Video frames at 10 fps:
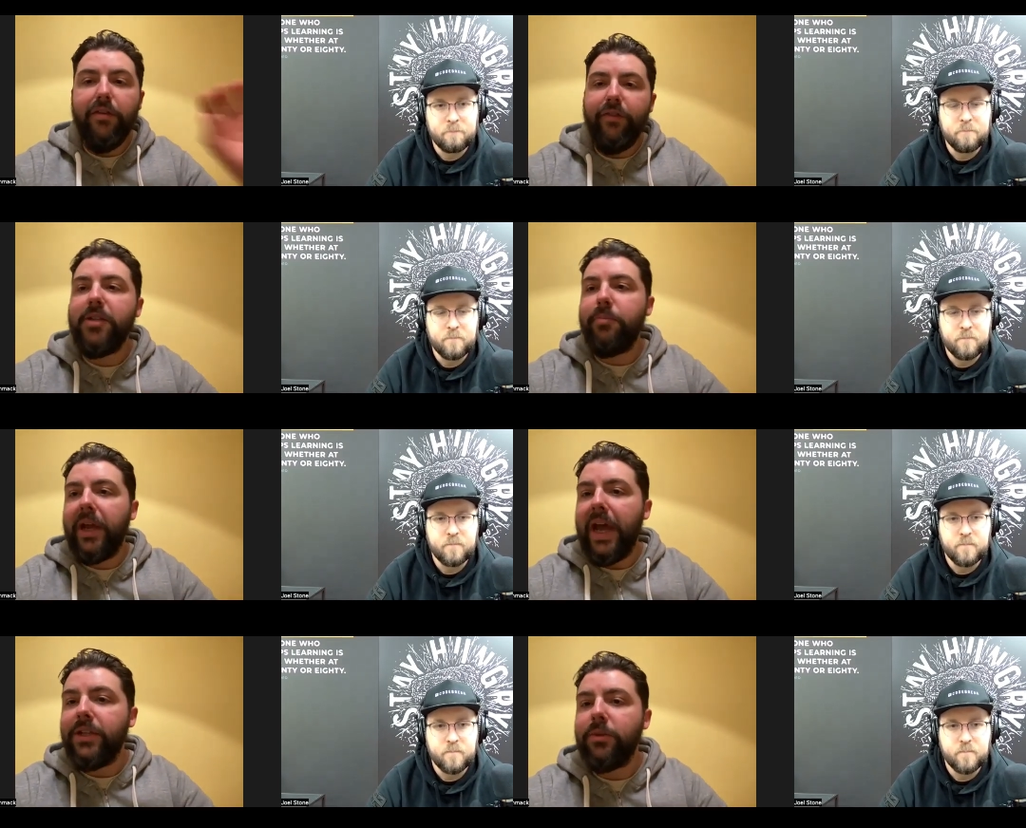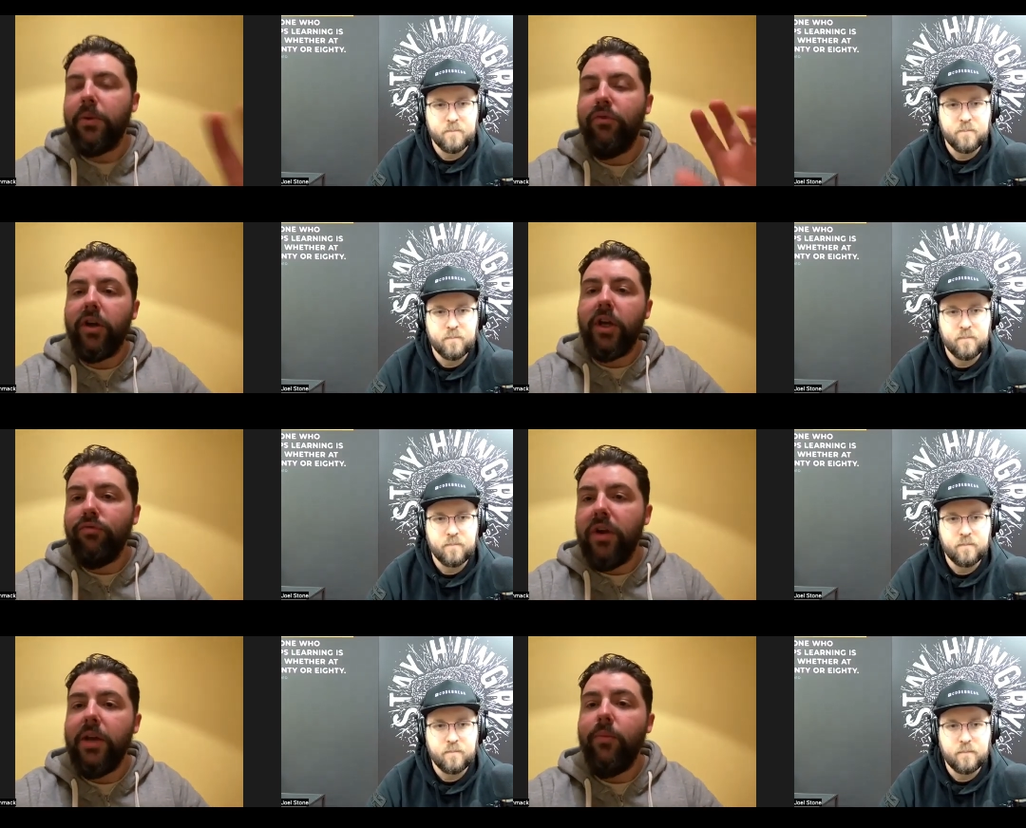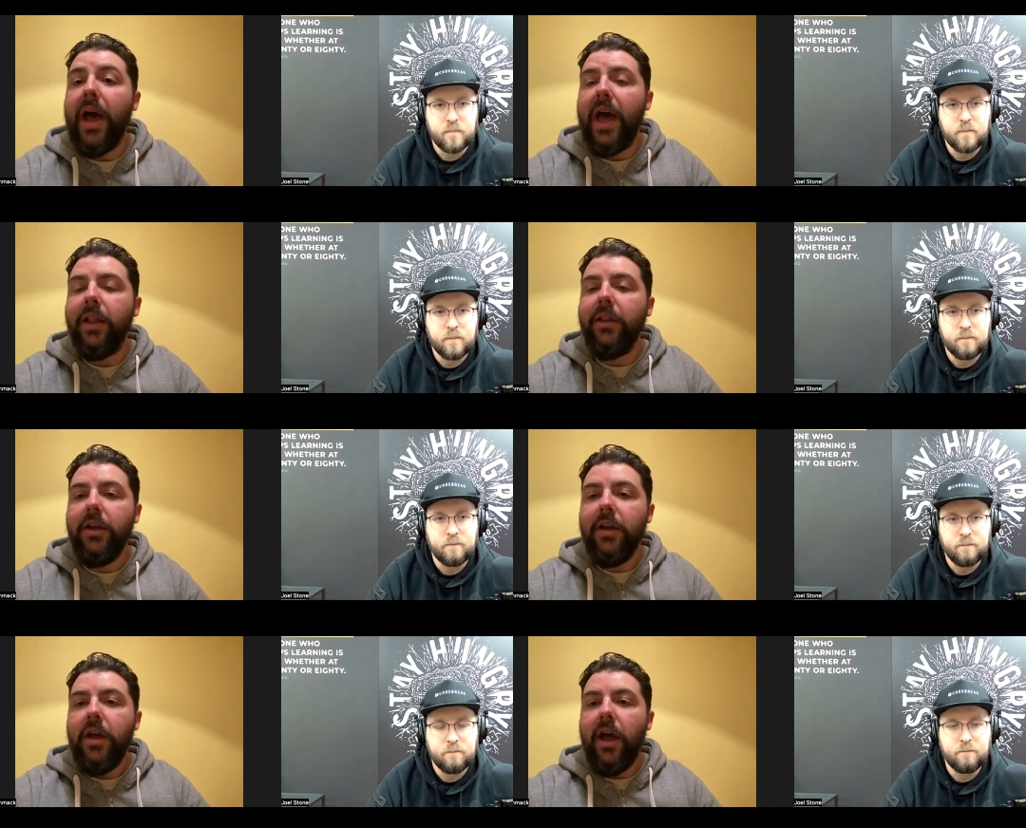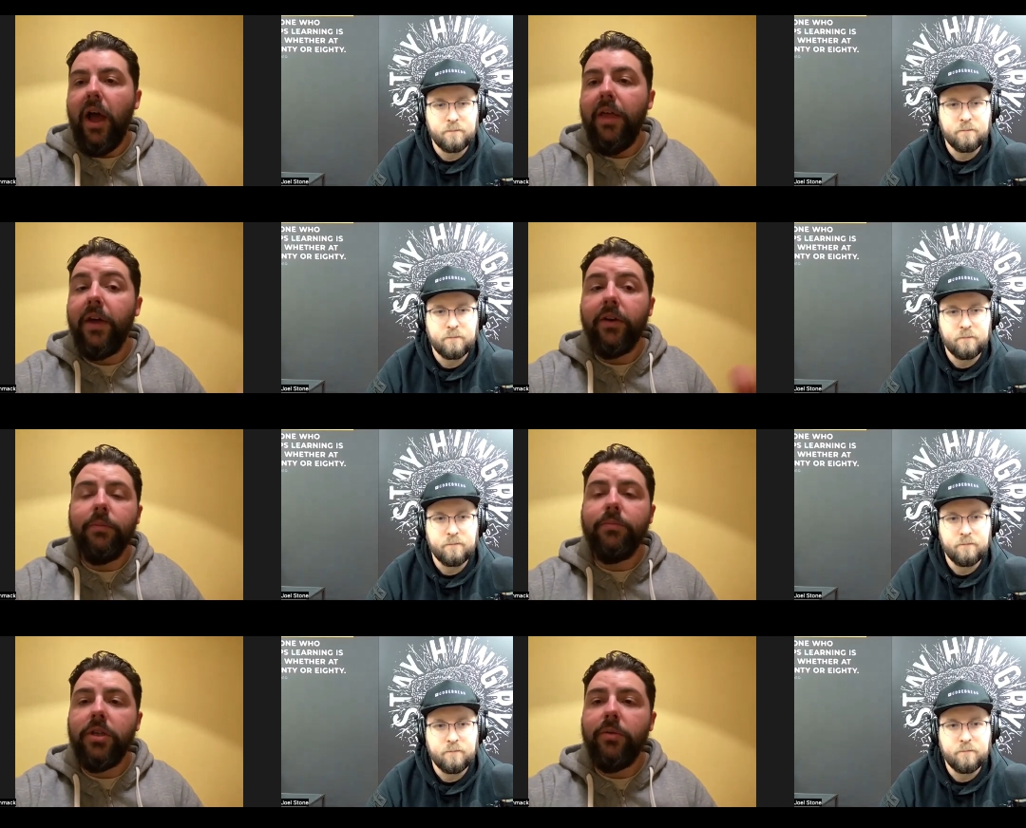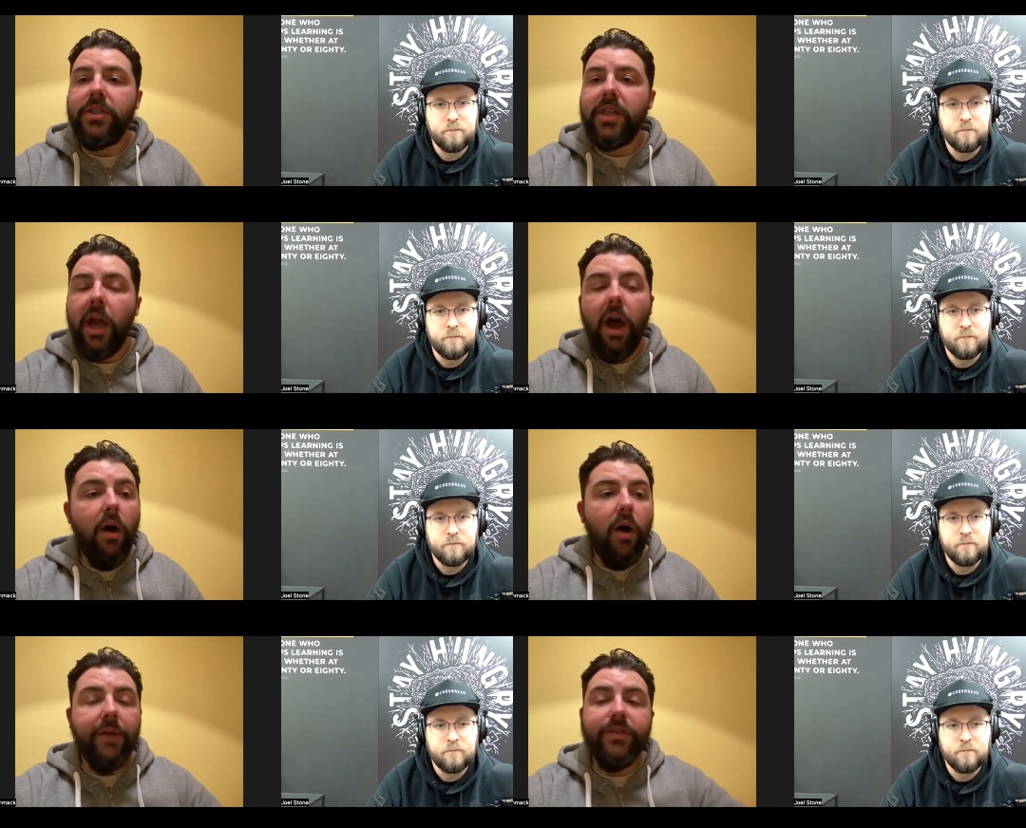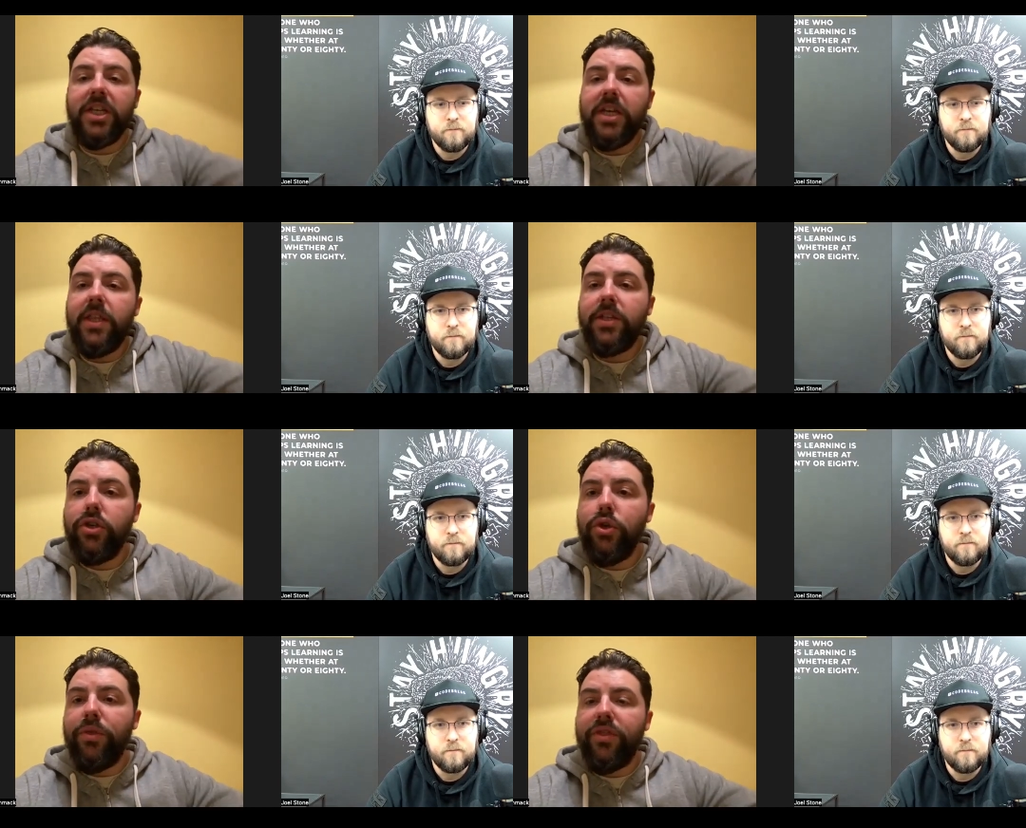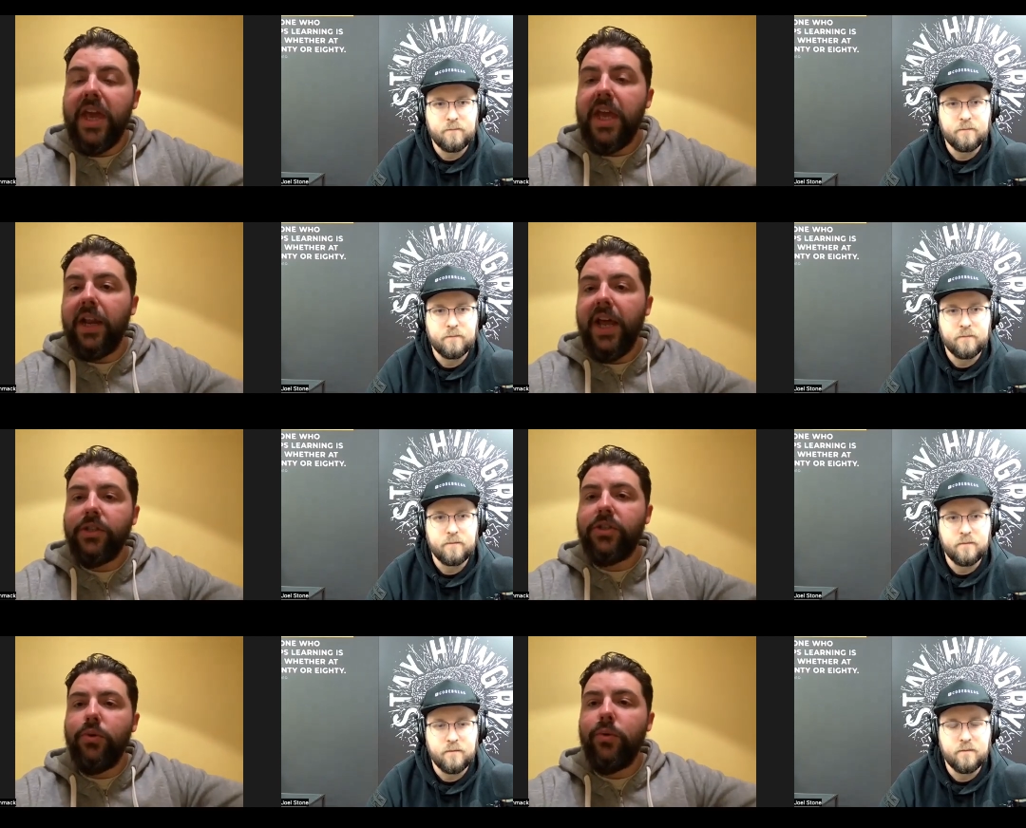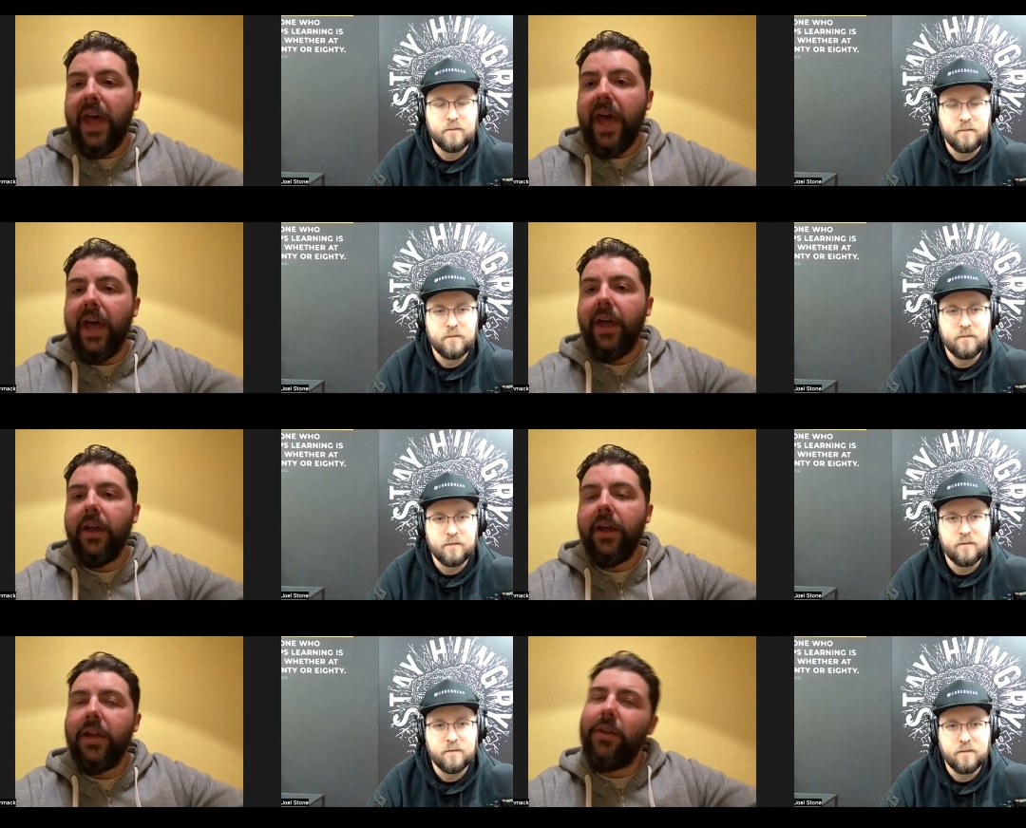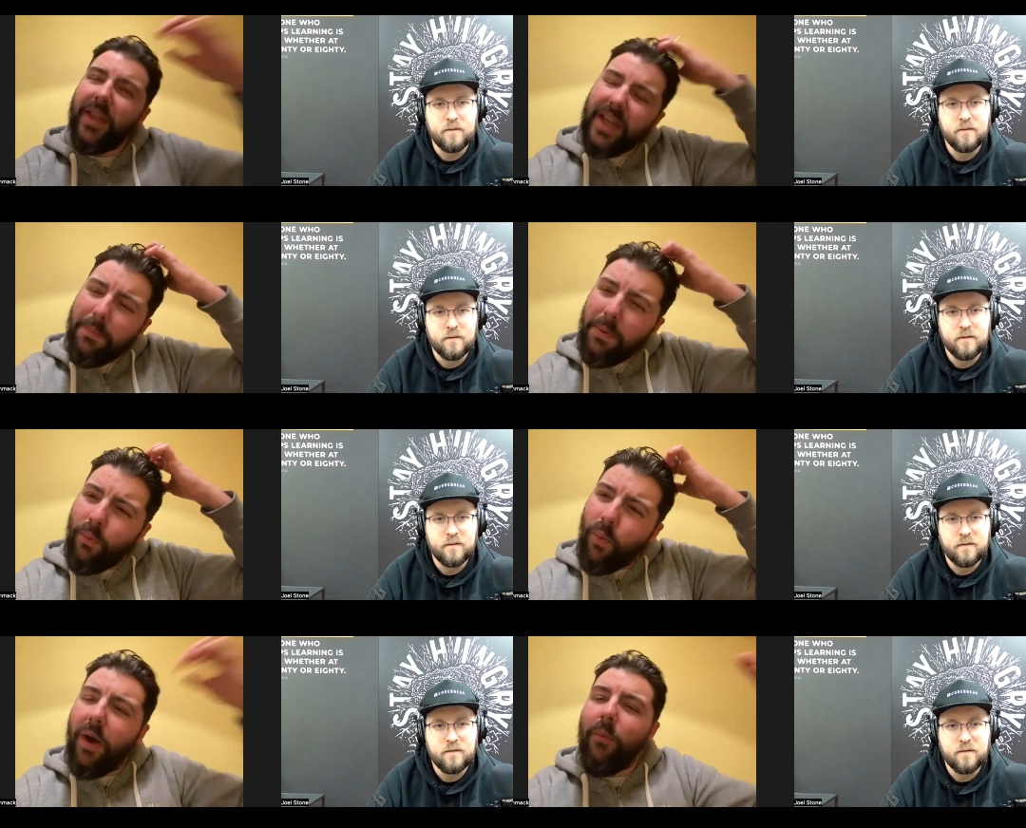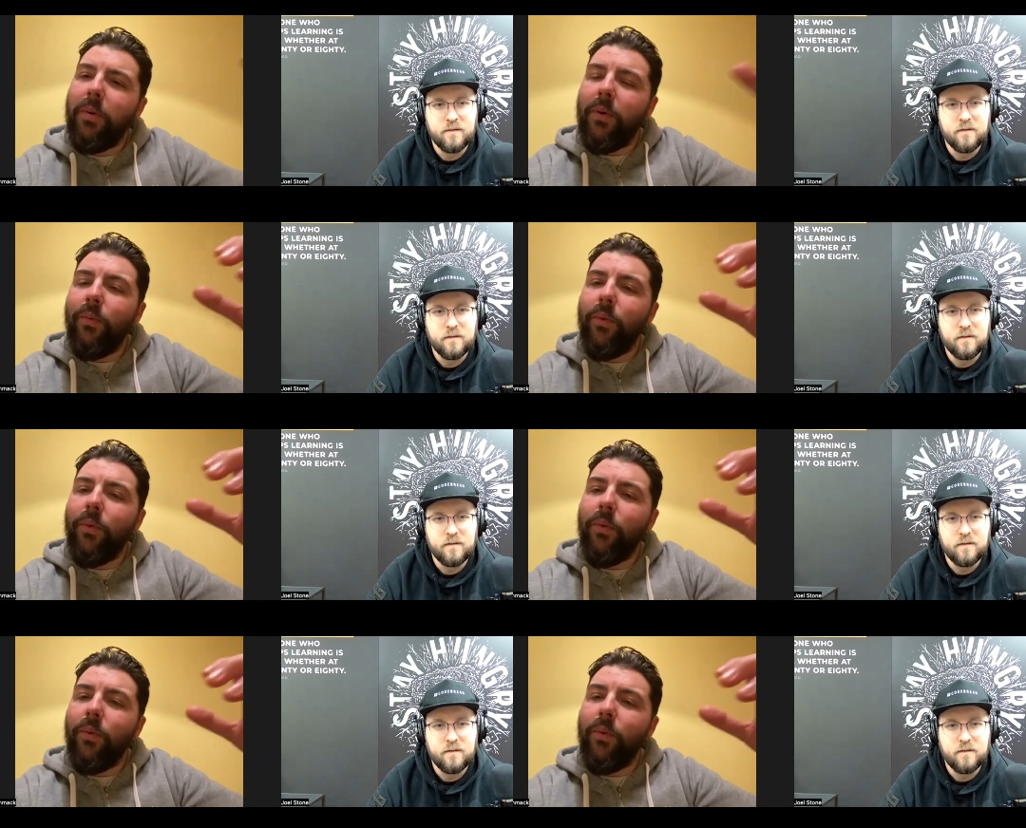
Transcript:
Speaker 1: Facebook ads will be working really well. And they'll come to you and say, Oh, I've seen this new thing. Let's do that. And you'll think, Yeah, but what for?